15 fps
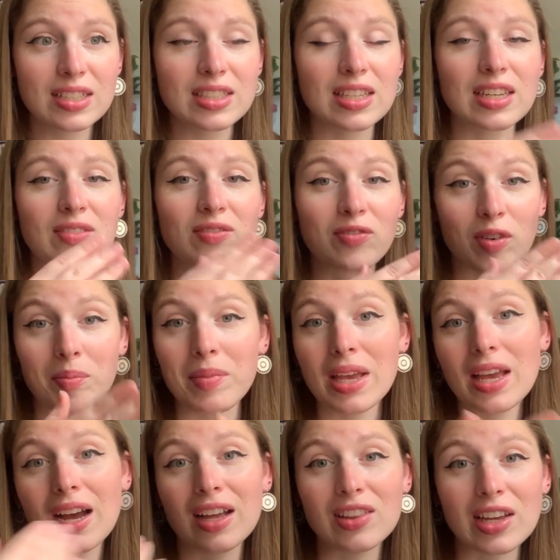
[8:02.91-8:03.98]
and for me,
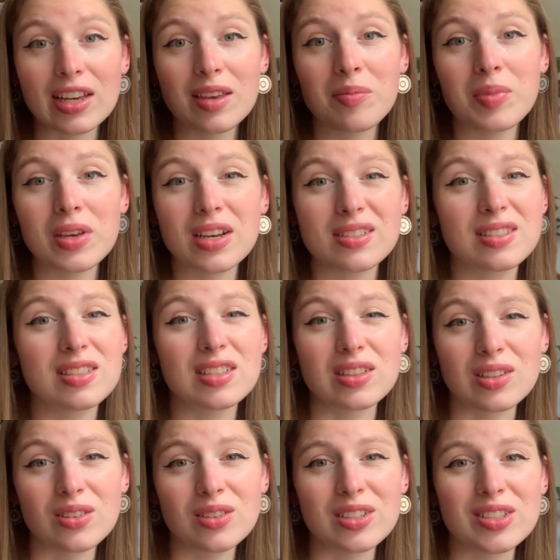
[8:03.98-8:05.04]
I like it because it's a
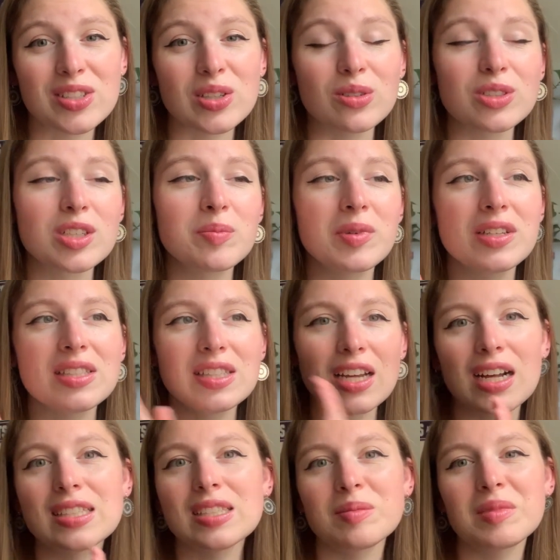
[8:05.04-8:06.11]
little nostalgic, but it's
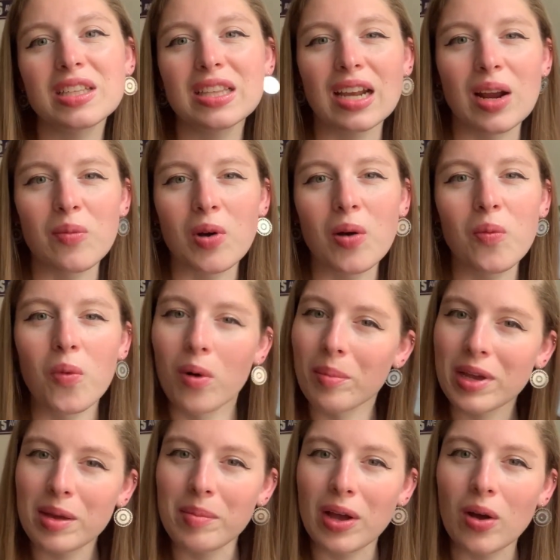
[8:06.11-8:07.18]
not something that I want warming
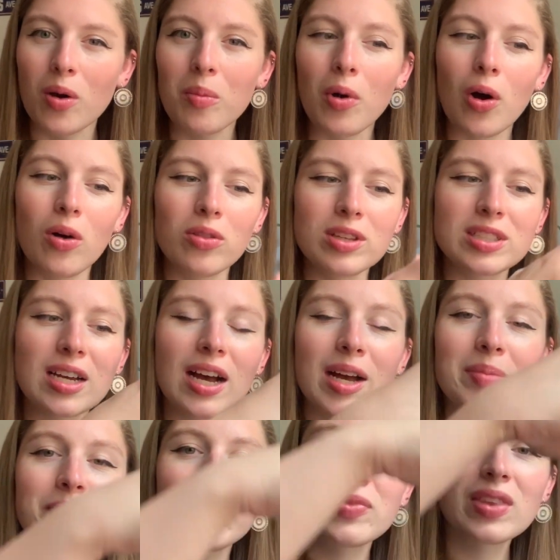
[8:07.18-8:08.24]
in my home all the time.